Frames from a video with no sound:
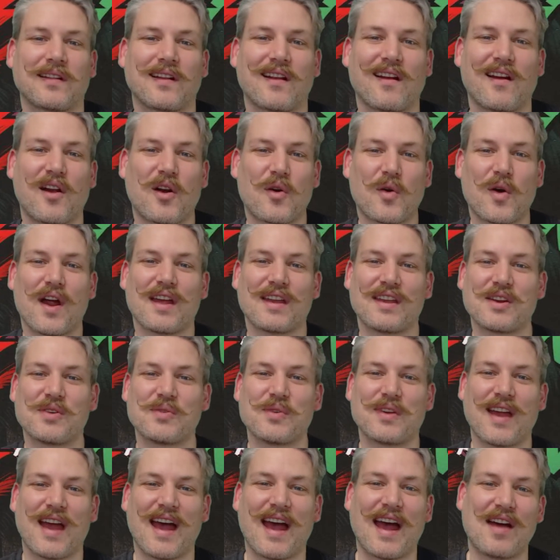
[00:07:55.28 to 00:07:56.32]
Alright, here we
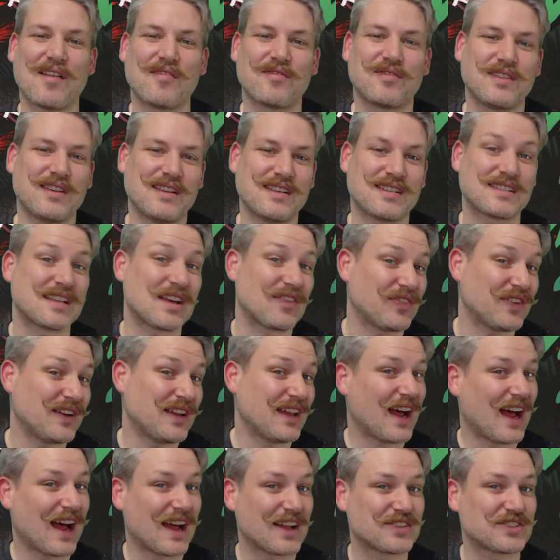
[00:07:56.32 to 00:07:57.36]
have the Stephanie
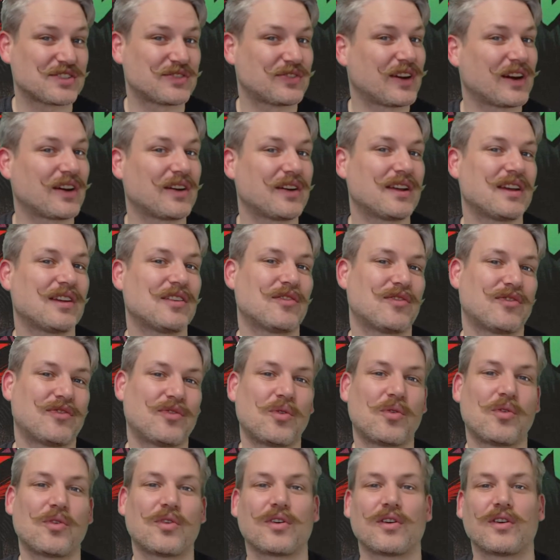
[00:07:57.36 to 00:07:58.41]
Hans variant
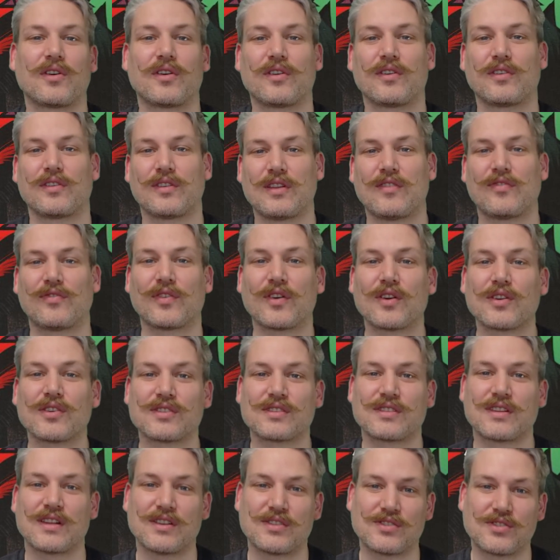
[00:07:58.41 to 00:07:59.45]
for the first
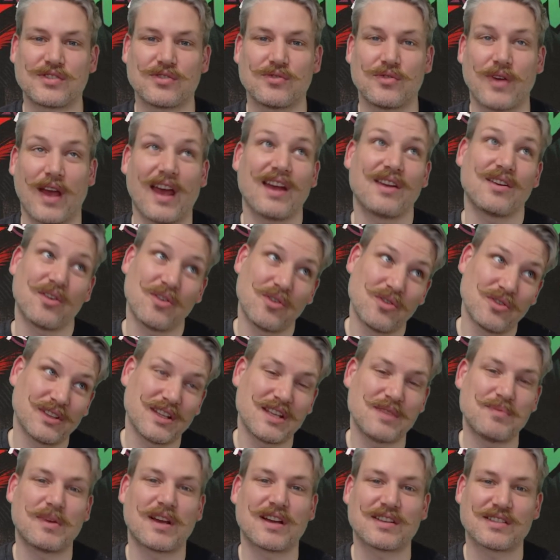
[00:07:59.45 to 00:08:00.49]
issue, and only
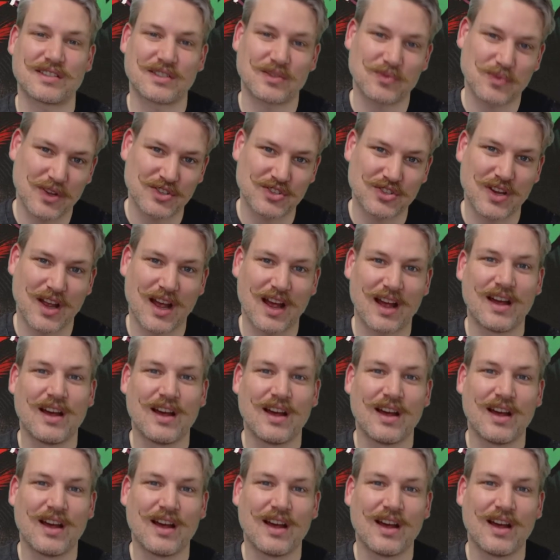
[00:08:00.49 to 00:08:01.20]
because it's a one-shot,